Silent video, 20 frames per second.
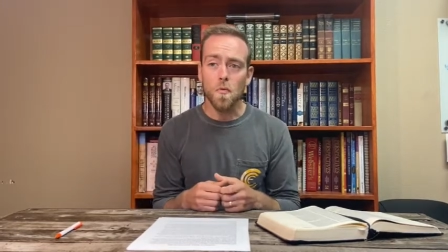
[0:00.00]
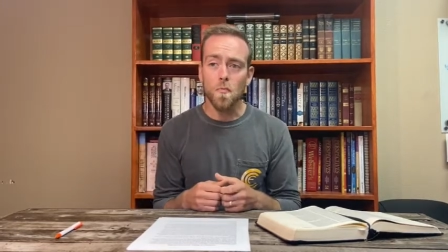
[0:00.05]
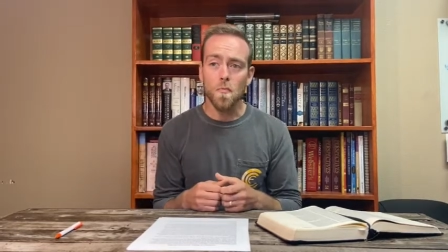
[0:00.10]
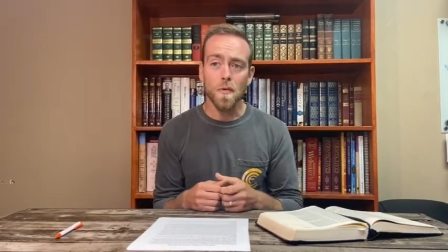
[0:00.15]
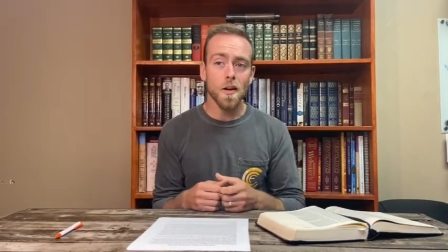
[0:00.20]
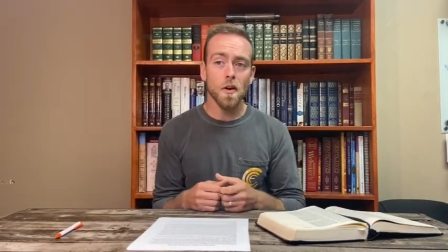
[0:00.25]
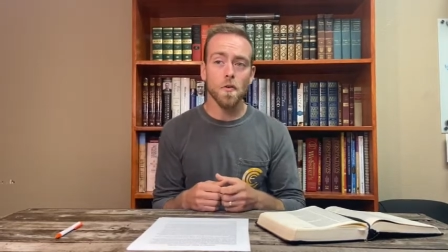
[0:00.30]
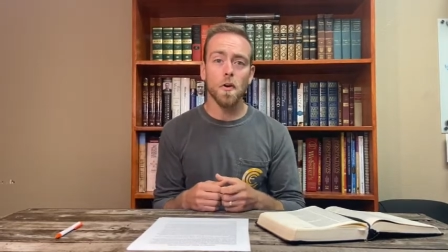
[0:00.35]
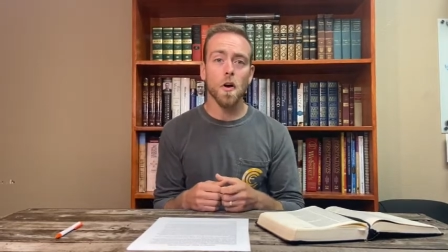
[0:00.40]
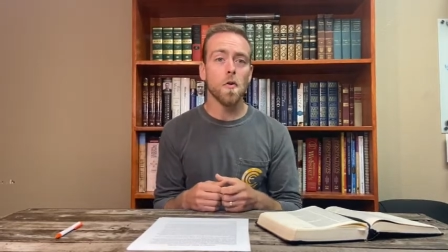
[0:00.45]

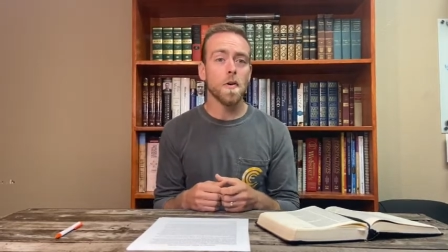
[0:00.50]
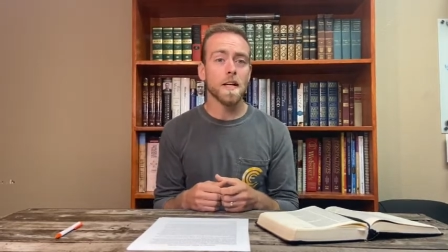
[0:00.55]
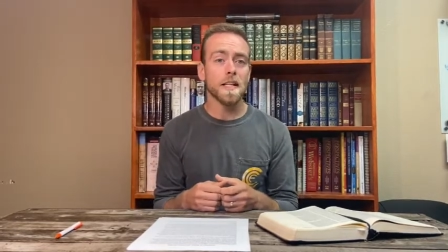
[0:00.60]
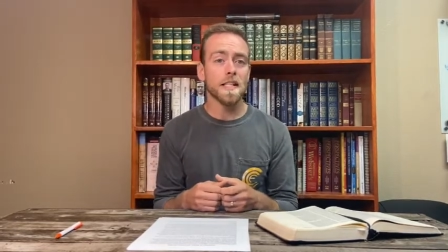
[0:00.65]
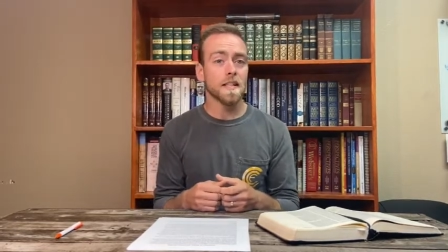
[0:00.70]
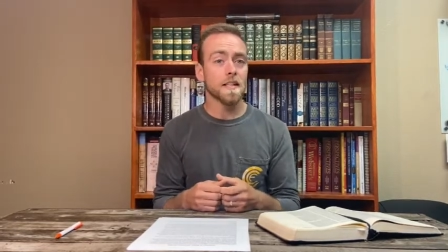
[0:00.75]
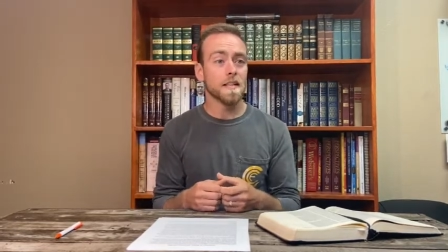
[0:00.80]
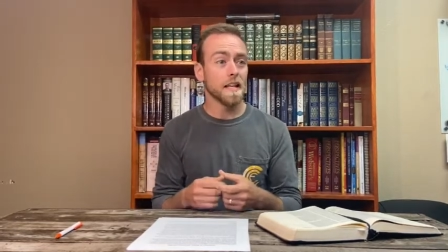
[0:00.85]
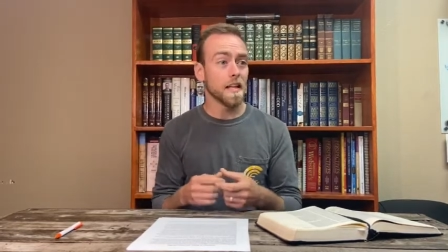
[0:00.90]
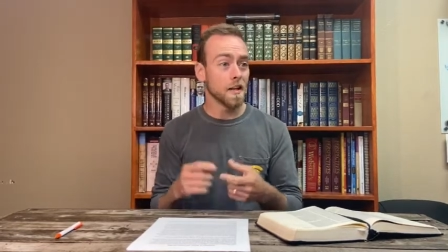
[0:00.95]
we don't
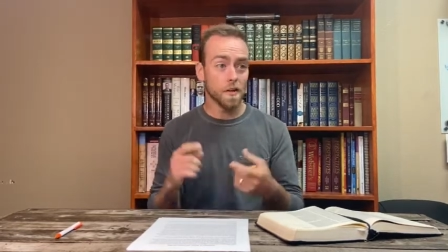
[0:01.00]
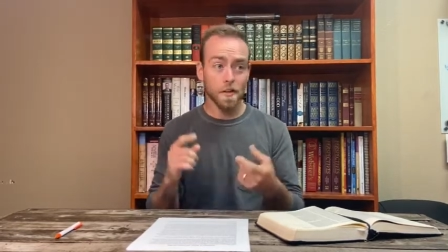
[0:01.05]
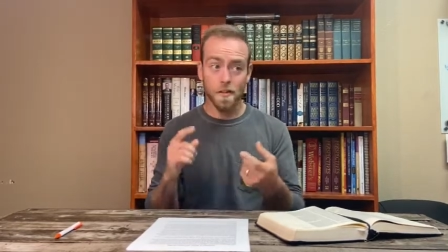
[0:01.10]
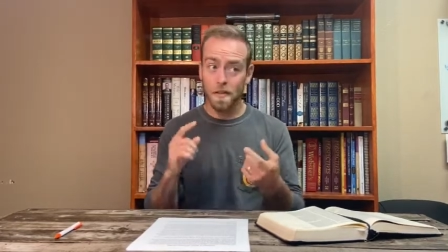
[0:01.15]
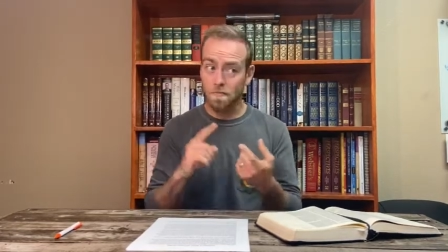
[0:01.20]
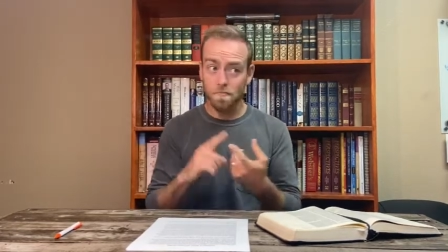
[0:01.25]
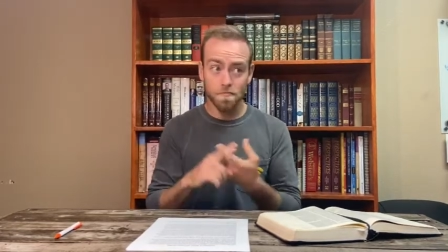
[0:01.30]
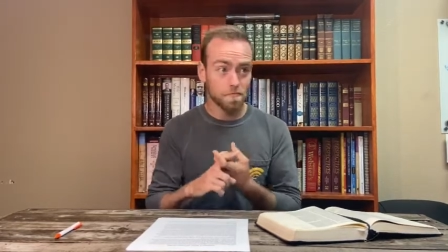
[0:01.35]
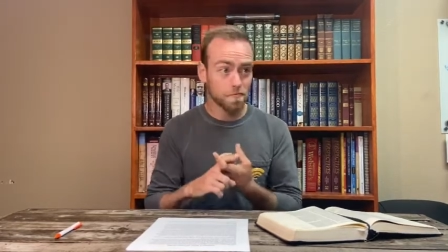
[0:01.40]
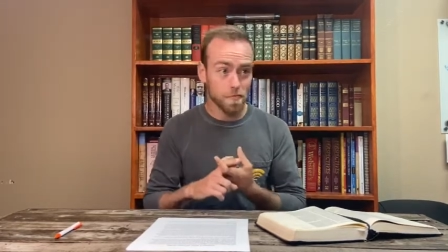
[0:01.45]
always
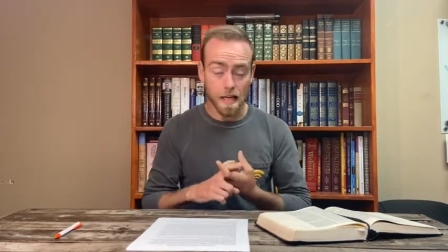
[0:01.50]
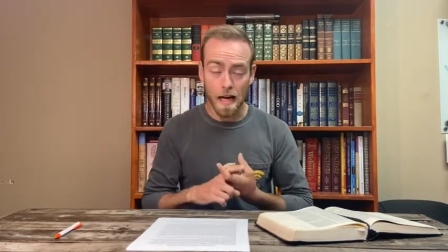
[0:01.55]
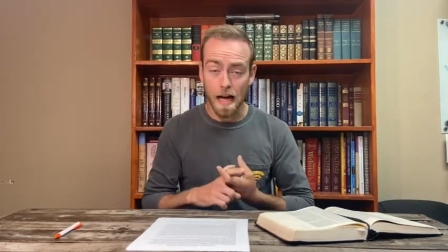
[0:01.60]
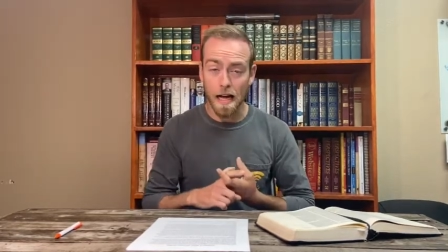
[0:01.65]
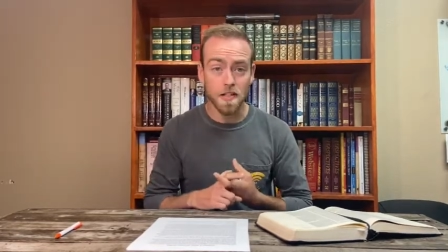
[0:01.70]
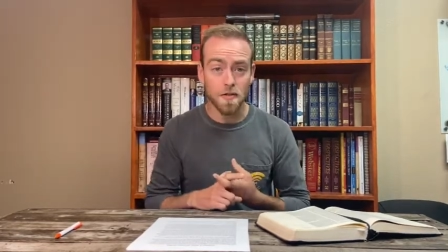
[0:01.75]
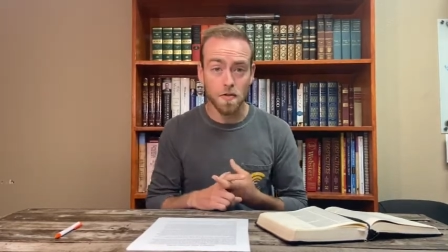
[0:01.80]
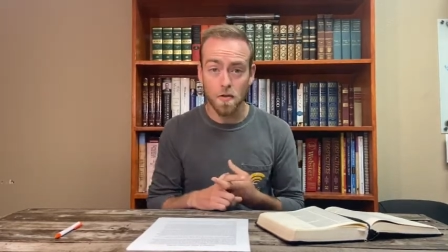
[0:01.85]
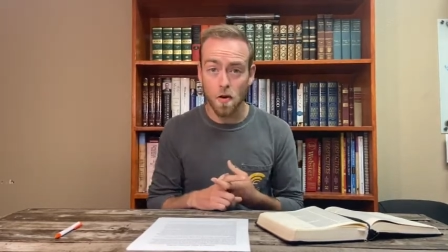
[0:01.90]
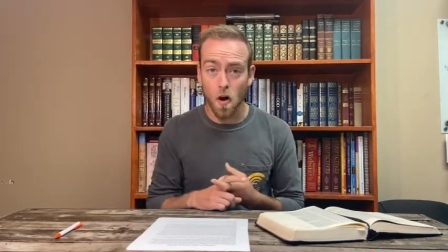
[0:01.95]
hear
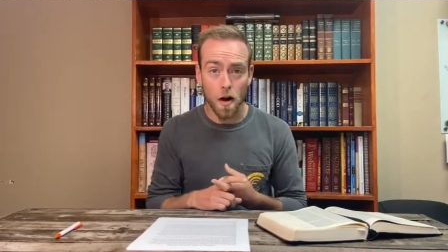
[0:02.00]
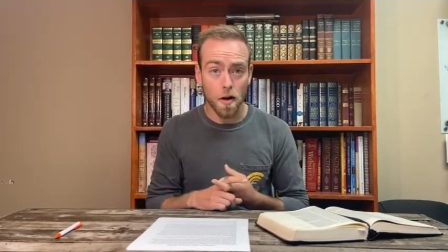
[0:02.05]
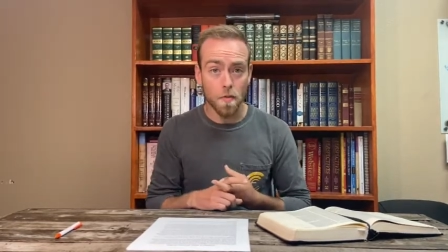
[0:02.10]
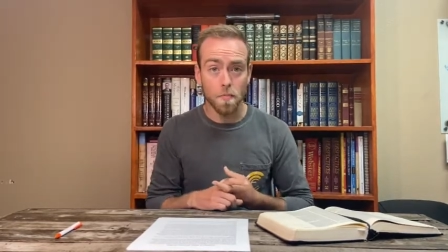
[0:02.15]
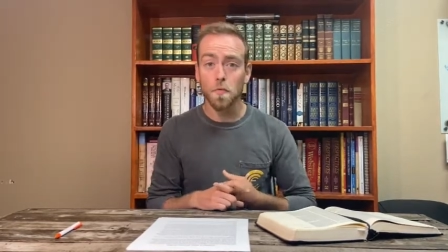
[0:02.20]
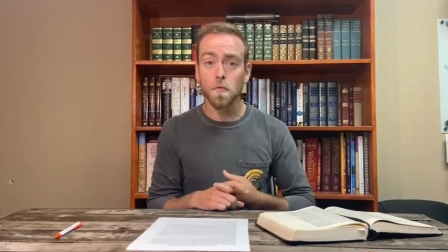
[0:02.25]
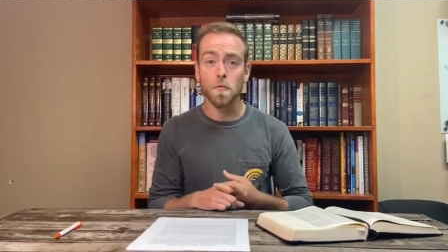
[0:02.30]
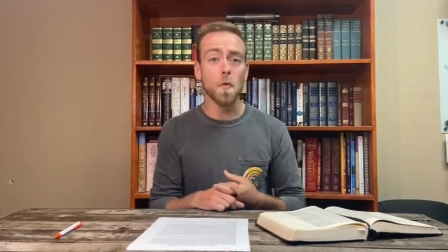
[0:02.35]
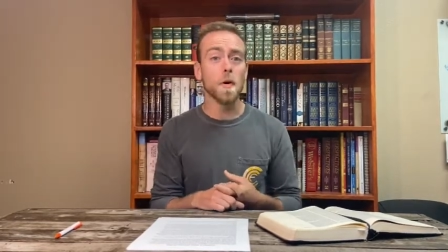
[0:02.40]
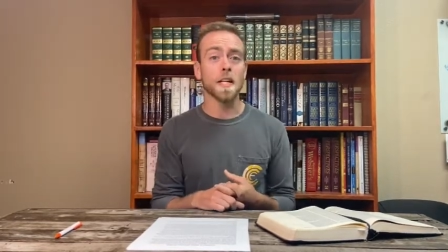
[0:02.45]
God's
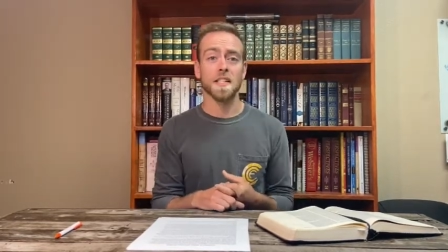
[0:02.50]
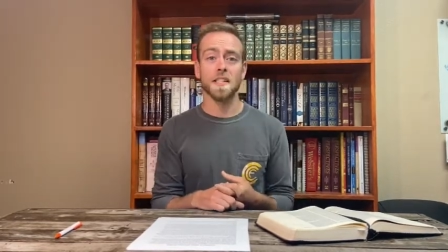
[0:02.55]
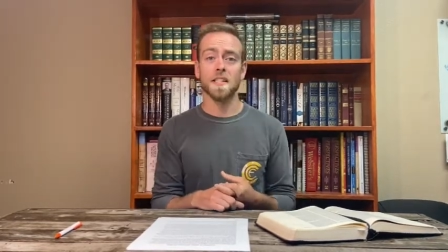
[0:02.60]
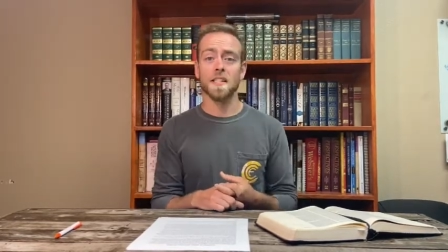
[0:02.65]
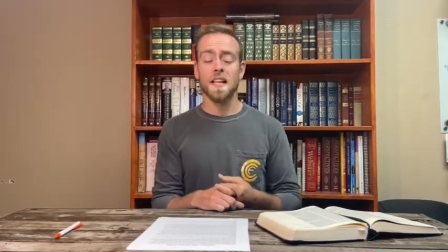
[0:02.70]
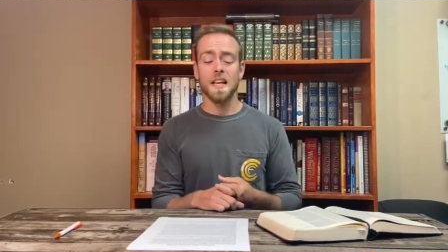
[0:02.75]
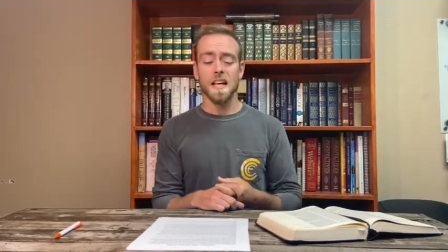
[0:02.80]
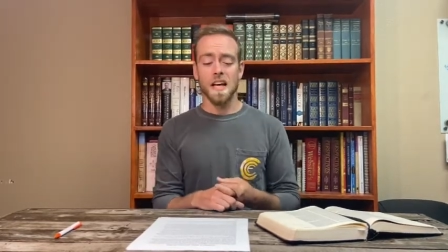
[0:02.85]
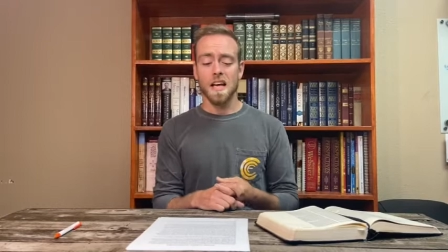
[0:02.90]
audible voice.